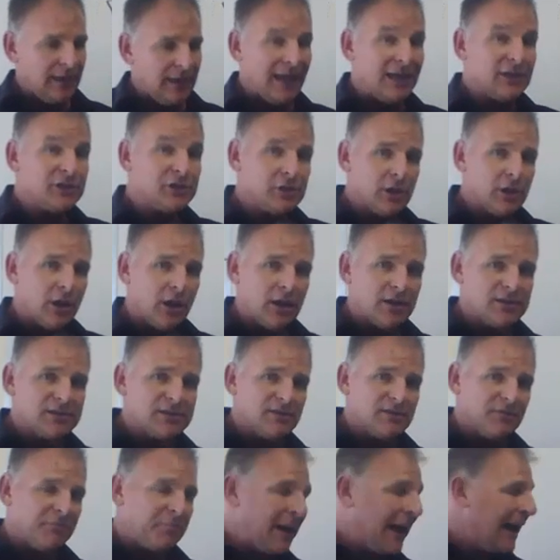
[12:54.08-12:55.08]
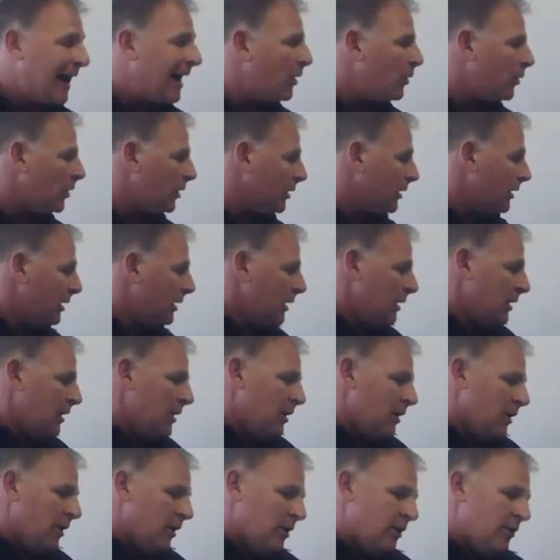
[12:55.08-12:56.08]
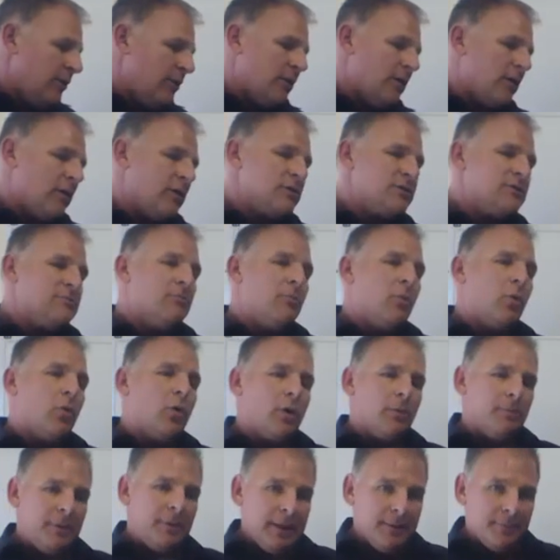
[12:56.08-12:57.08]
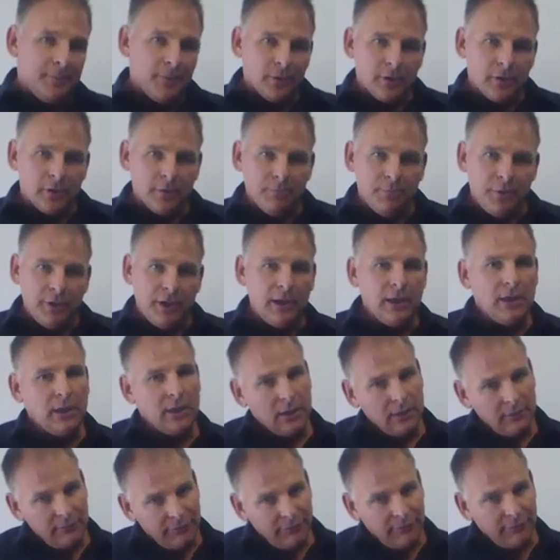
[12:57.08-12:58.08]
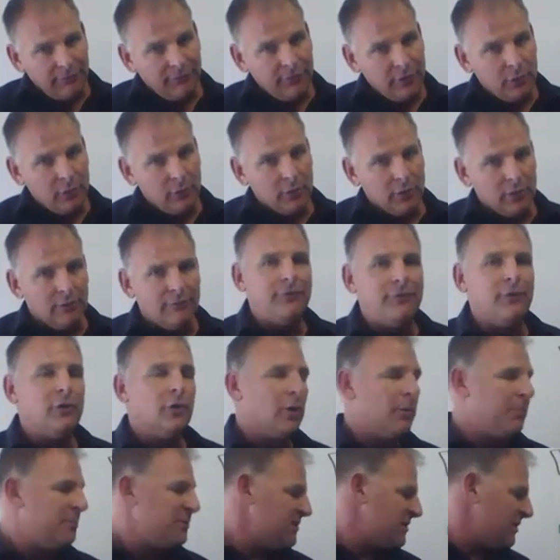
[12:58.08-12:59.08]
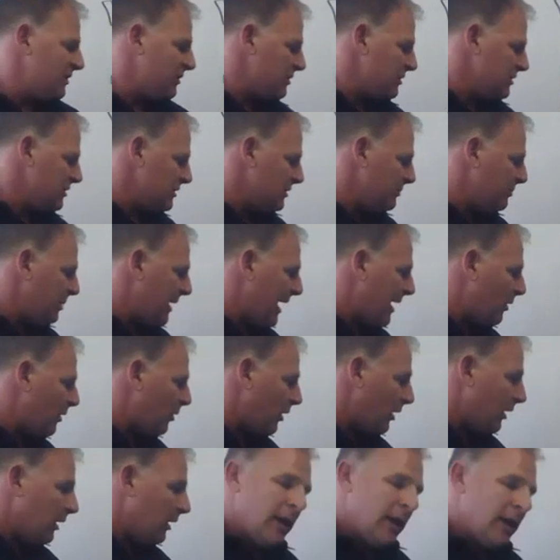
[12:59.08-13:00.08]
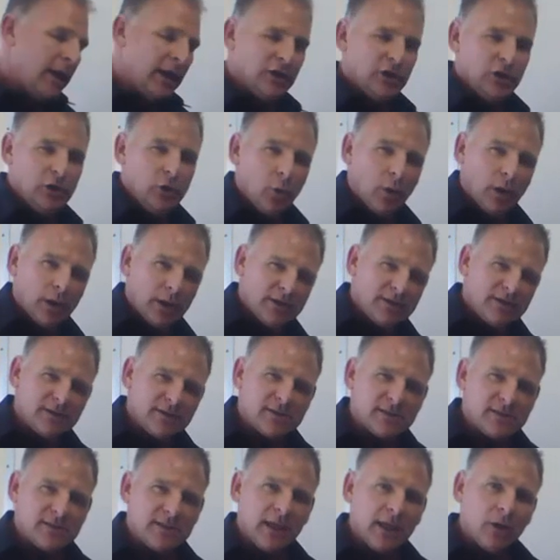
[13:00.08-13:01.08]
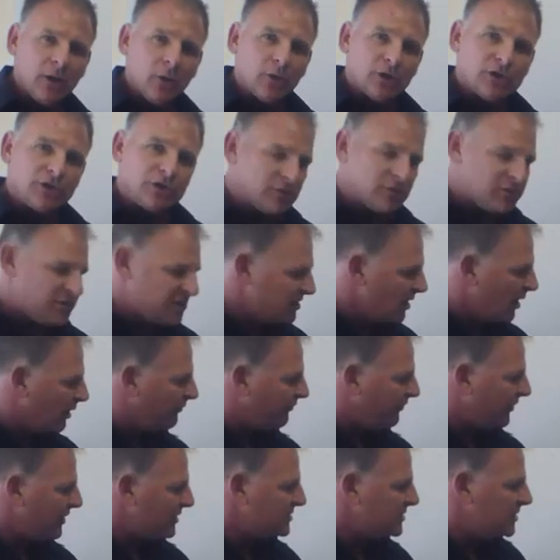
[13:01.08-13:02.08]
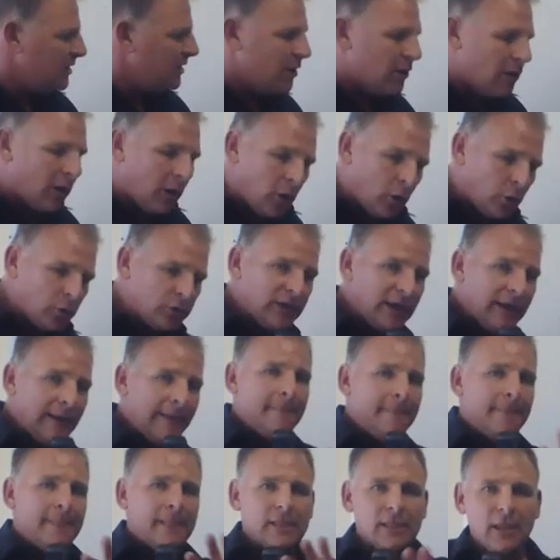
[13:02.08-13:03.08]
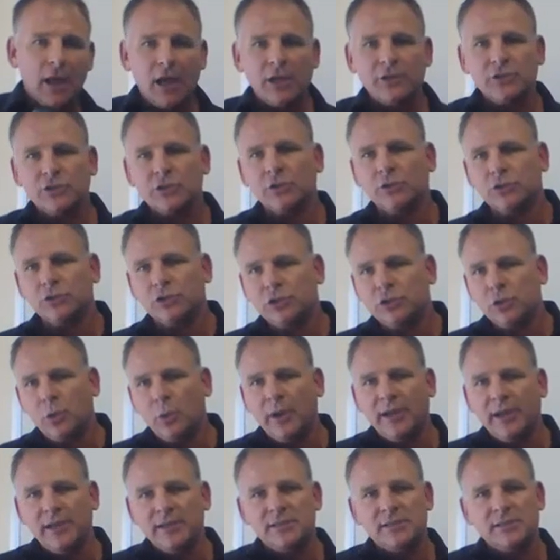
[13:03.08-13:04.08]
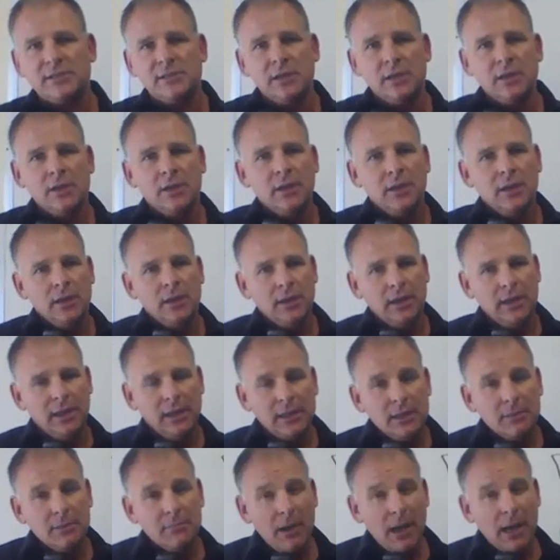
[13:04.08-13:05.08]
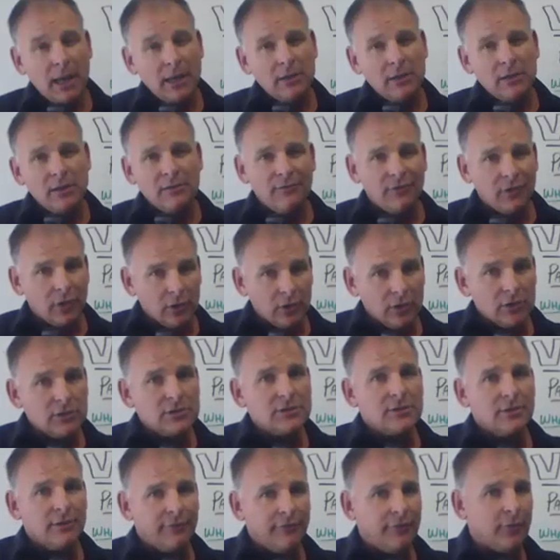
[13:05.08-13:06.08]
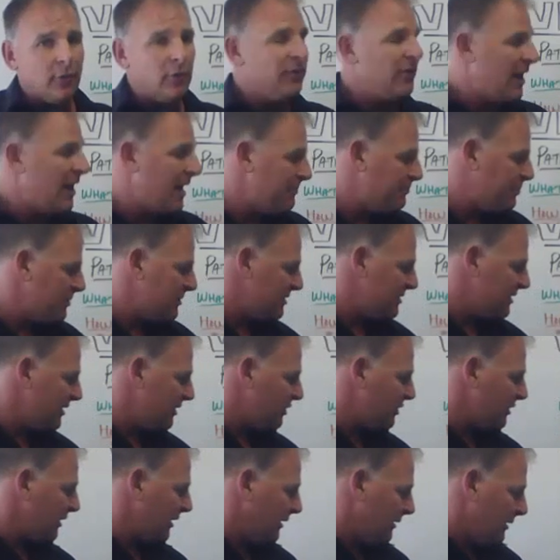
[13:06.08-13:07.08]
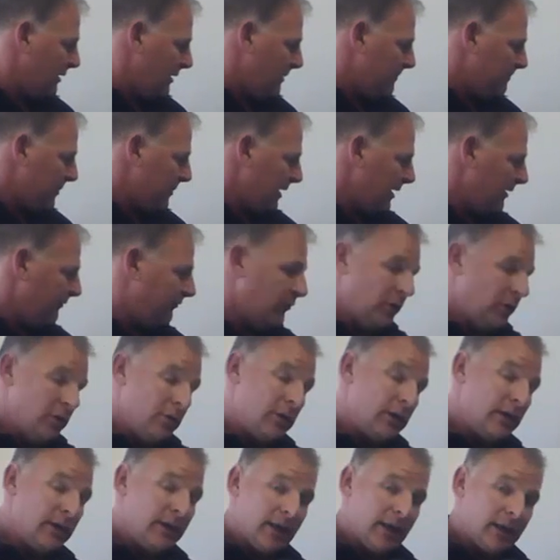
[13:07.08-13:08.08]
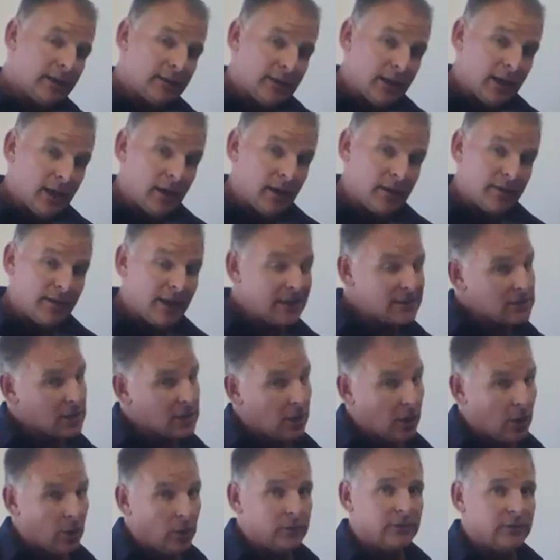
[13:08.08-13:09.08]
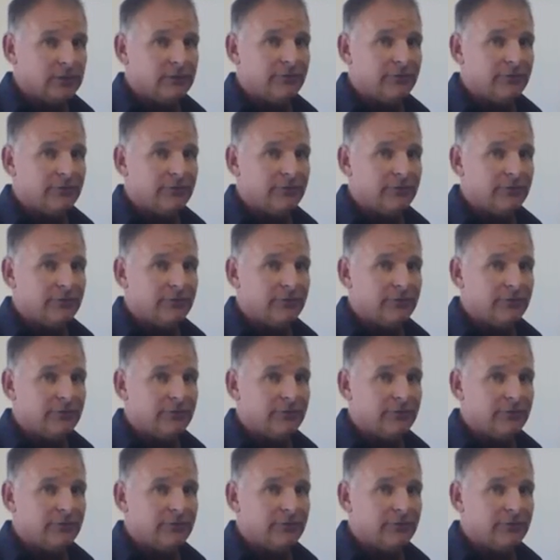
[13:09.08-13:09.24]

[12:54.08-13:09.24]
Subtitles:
echelons of power, there's more people competing for fewer and fewer positions of power. And you want to distinguish yourself as the only logical choice in the mind of the voters for that position. If you can get there, that's golden,